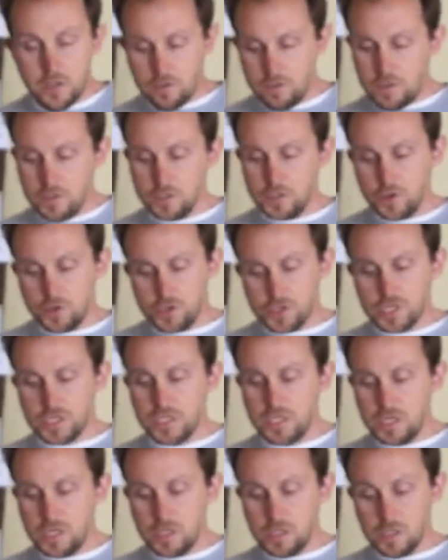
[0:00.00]
These are
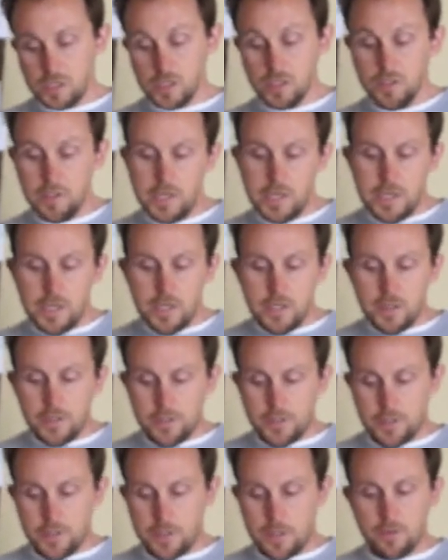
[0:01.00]
steel.
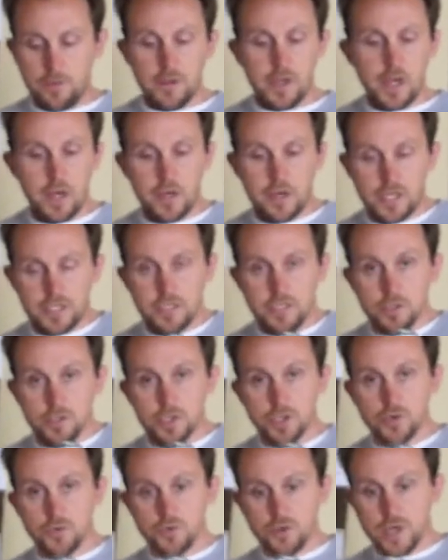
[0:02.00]
They've got a nice little
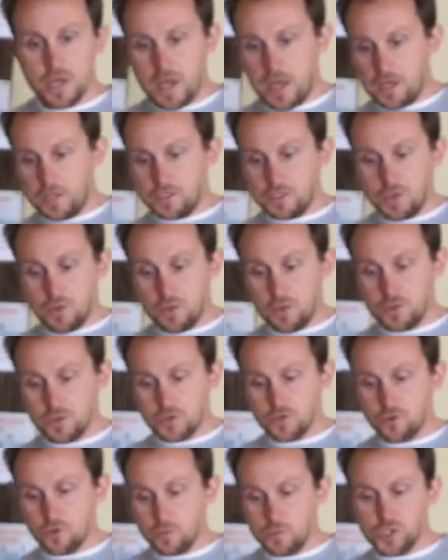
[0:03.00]
screw gate so you can
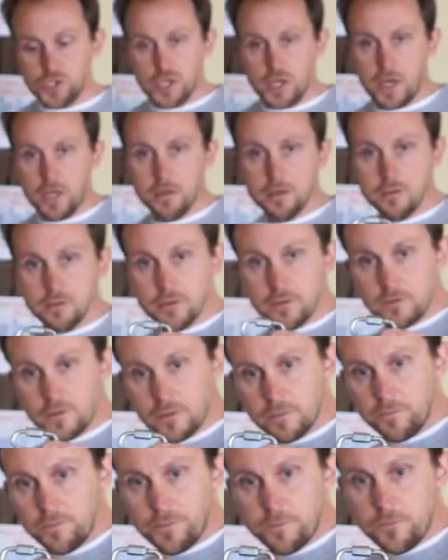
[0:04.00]
screw them shut,
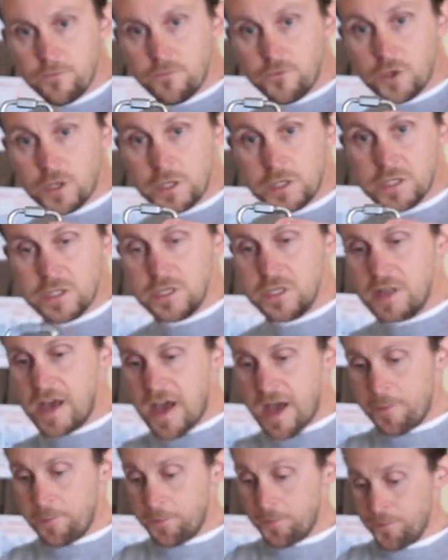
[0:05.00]
if you can see
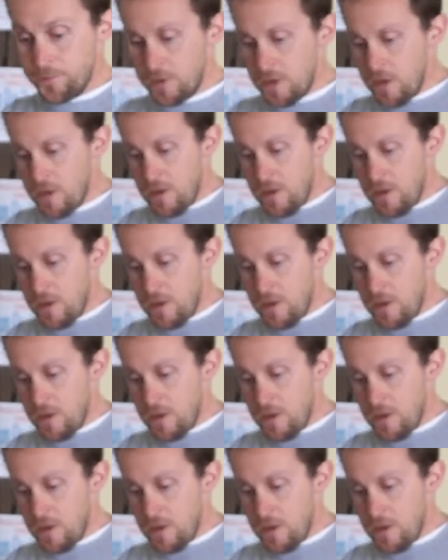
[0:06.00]
that.